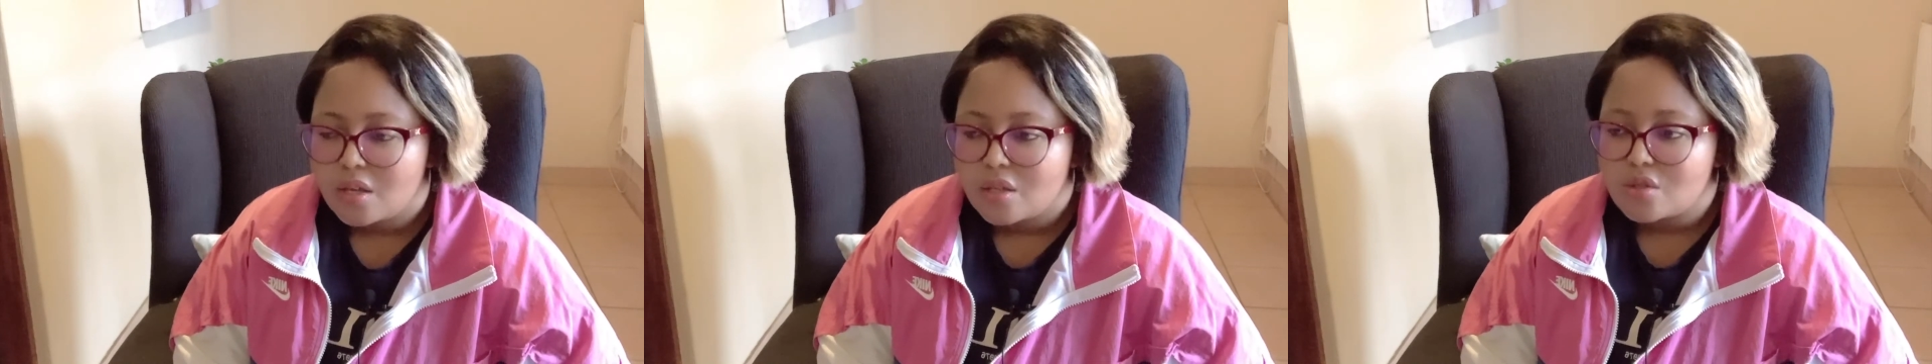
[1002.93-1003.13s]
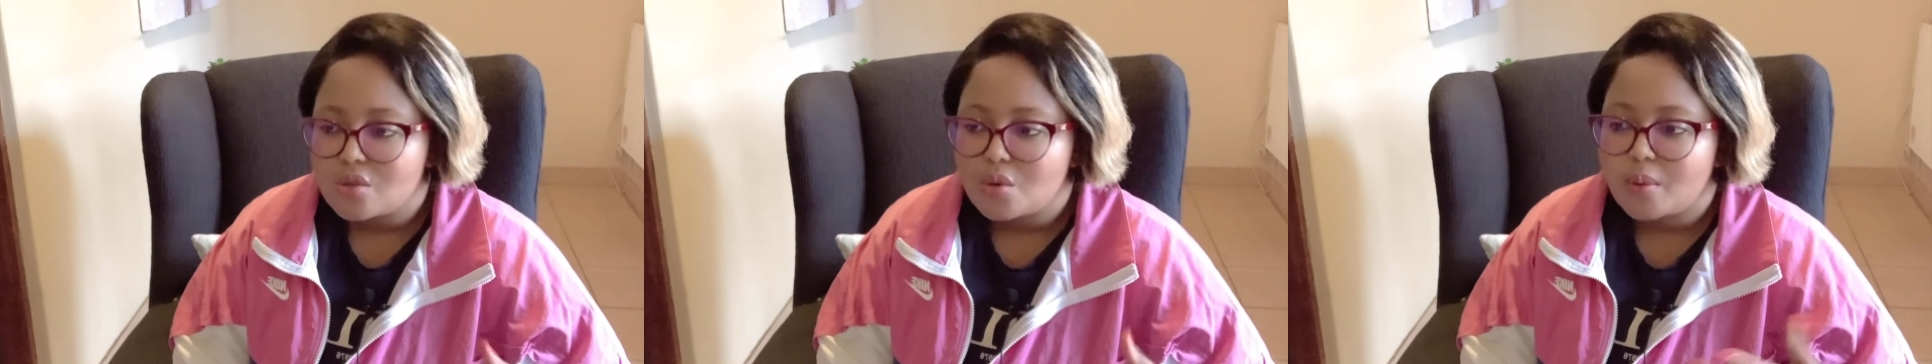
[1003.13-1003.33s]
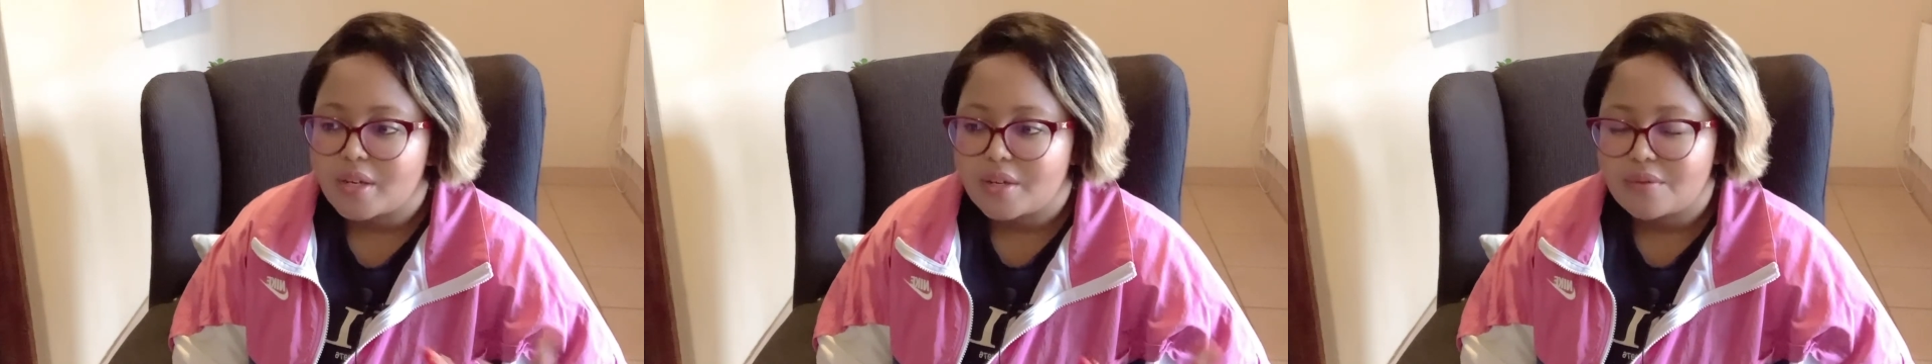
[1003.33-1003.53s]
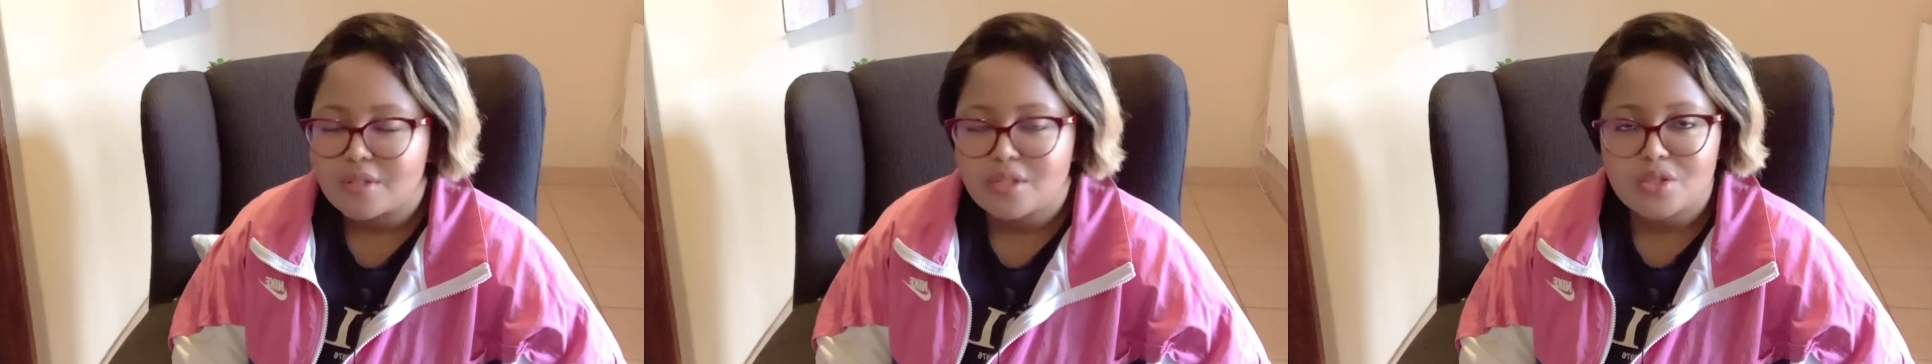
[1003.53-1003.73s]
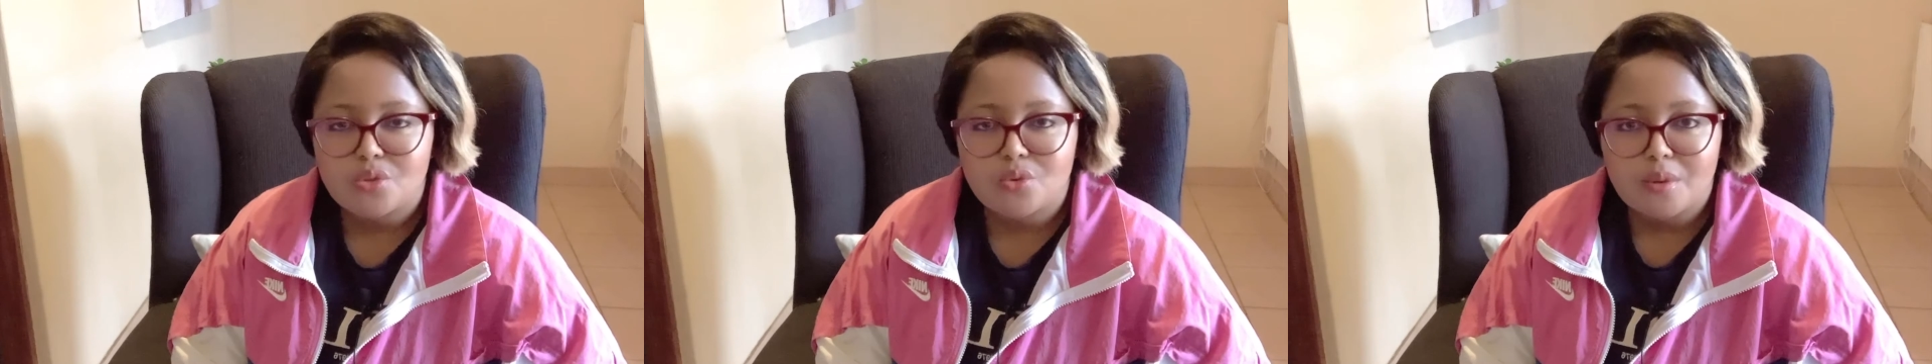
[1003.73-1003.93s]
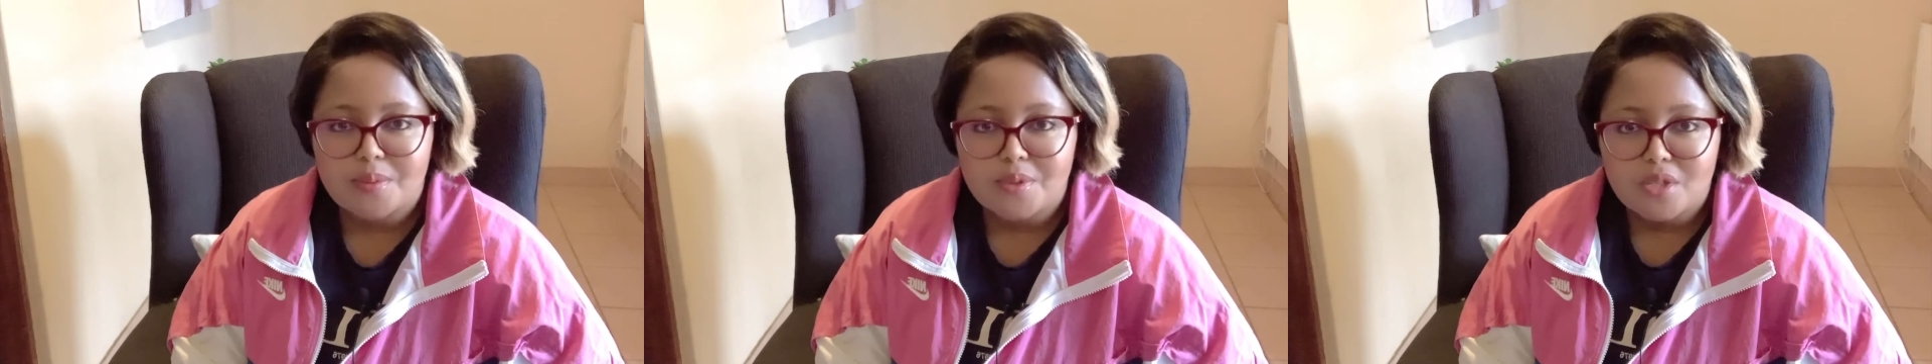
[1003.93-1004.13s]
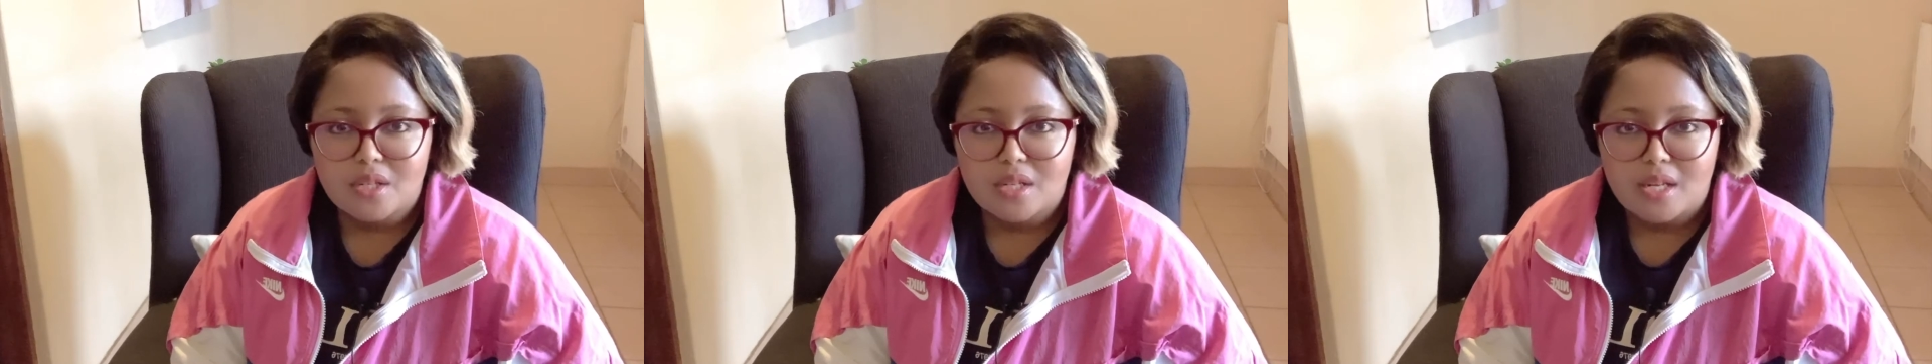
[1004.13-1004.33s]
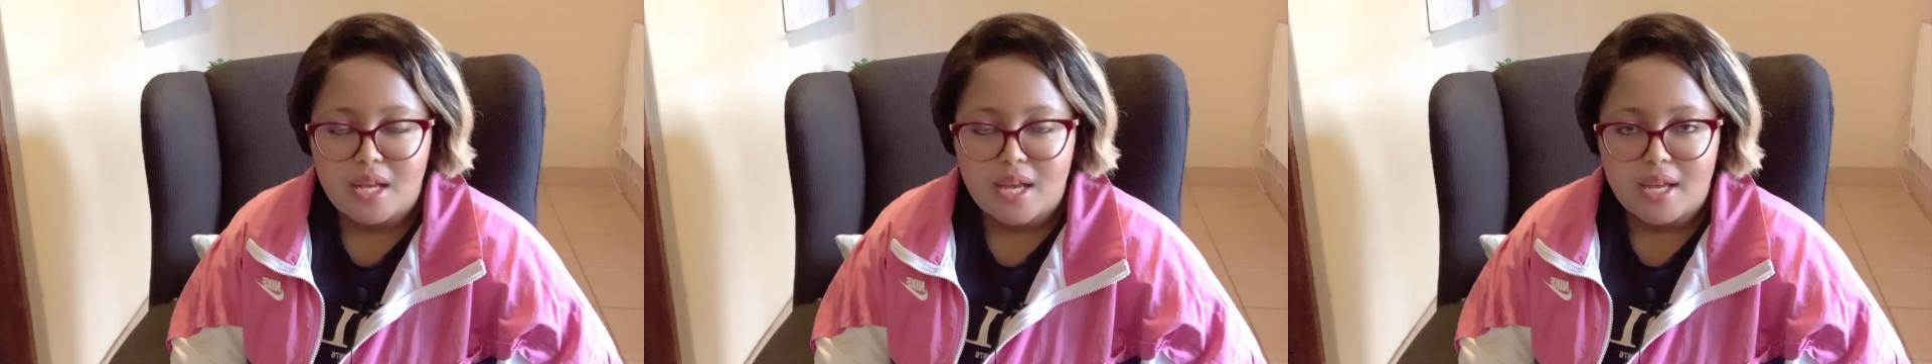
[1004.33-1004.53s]
So whatever
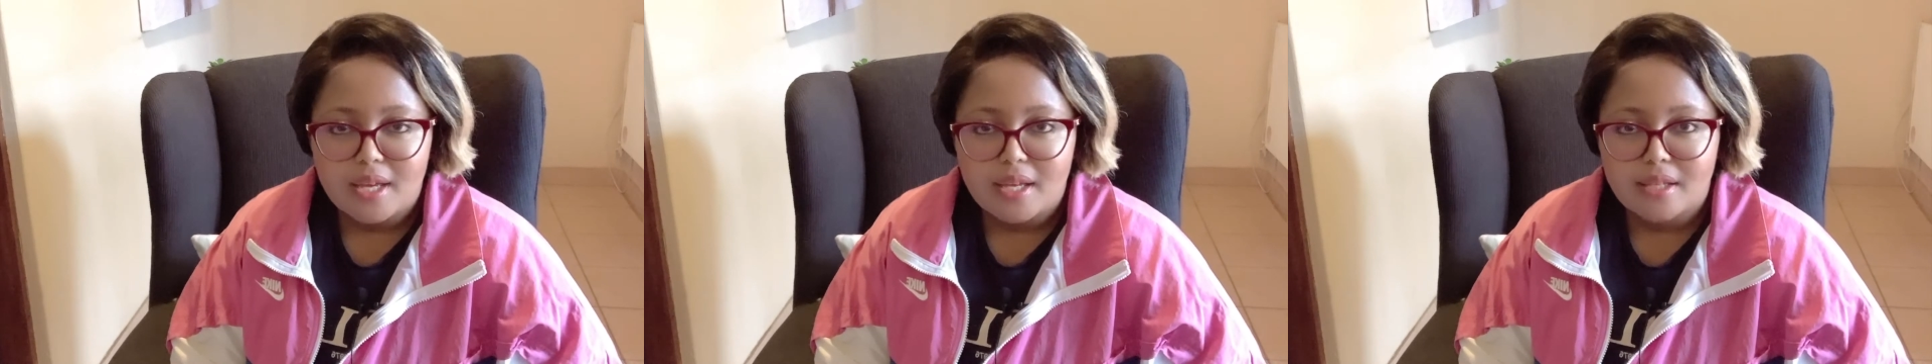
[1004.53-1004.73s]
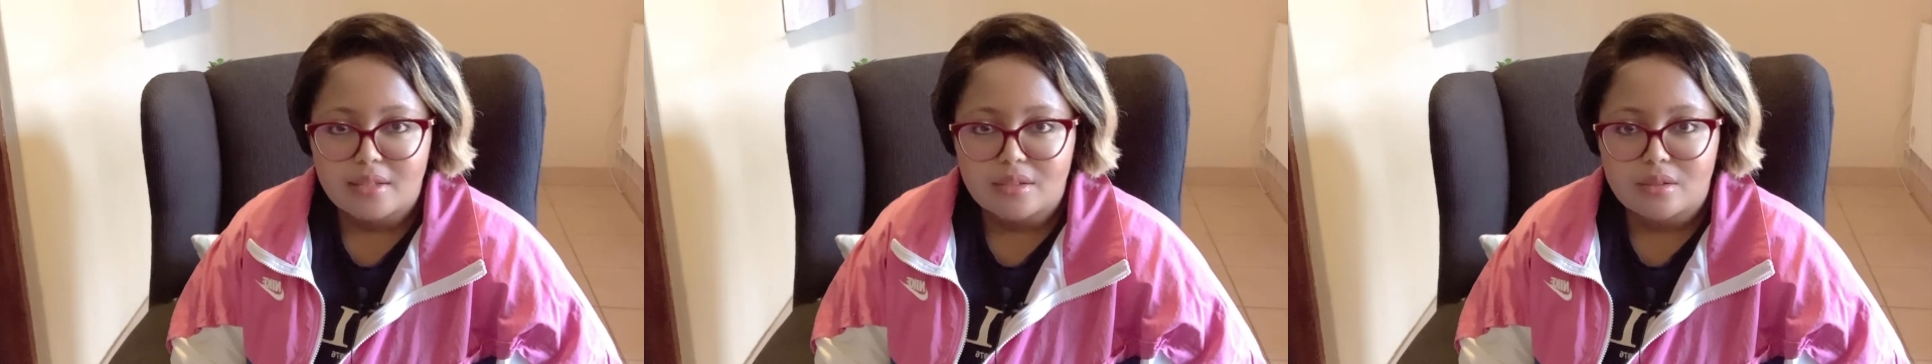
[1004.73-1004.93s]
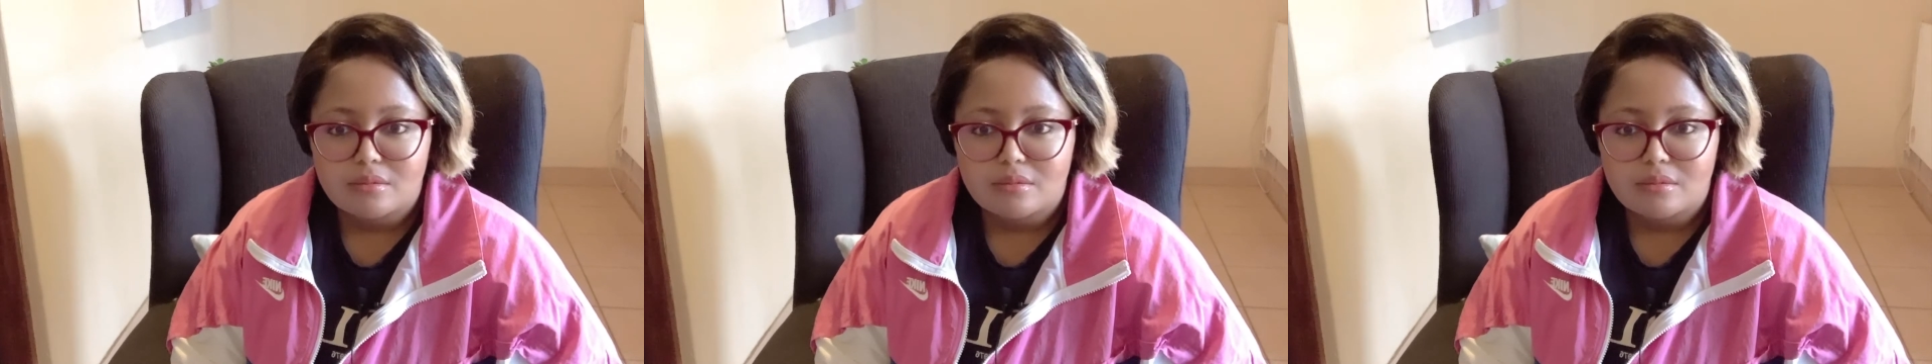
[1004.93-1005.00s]
description I,